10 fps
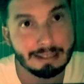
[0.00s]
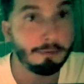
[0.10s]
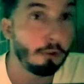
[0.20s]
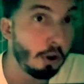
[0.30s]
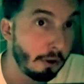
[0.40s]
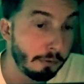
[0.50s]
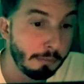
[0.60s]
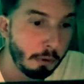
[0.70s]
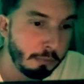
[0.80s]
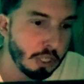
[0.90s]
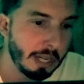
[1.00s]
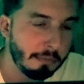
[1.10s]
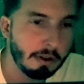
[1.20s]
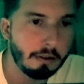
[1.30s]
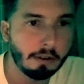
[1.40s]
the floor of the pulp
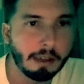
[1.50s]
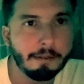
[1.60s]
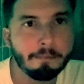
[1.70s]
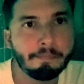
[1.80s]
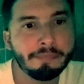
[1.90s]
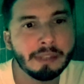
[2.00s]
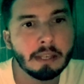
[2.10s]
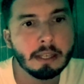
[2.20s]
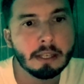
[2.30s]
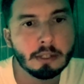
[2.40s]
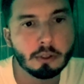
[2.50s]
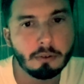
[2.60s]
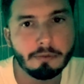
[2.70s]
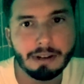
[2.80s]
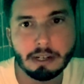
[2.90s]
chamber okay so
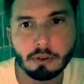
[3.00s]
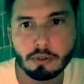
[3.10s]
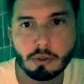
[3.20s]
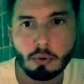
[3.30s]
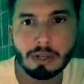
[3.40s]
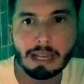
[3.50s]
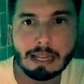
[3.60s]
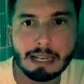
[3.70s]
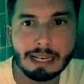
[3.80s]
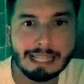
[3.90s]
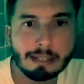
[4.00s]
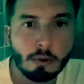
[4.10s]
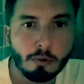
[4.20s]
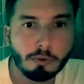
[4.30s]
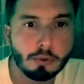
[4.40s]
very good so uh, let's
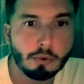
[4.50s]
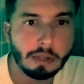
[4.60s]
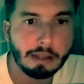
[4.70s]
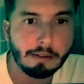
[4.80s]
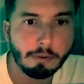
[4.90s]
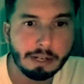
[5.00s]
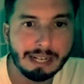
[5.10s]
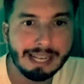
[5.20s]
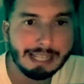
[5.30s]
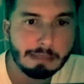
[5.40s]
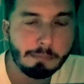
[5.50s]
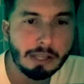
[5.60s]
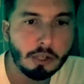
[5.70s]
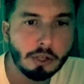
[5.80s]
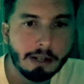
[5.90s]
go to uh, for the next
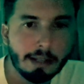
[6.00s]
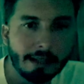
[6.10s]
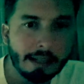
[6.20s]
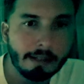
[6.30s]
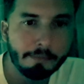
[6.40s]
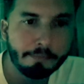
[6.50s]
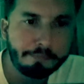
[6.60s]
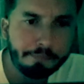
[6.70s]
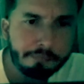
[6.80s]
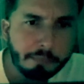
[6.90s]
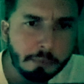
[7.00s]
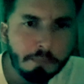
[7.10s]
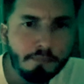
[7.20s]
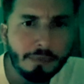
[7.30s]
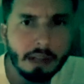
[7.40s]
picture and then
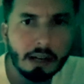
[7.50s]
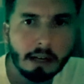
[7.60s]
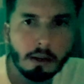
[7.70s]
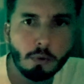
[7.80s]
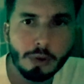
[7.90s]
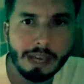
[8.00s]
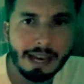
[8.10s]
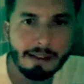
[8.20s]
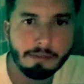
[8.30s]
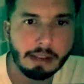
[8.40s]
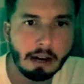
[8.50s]
uh, we have